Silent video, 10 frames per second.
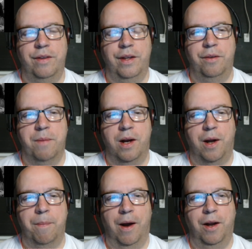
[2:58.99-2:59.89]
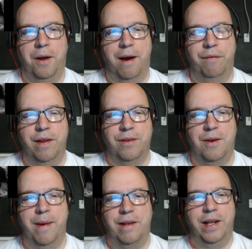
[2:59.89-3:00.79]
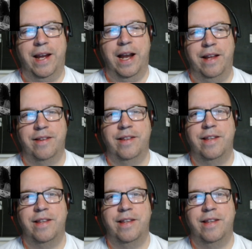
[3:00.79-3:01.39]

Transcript: is in his Marco Polo outfit, so I'm actually getting to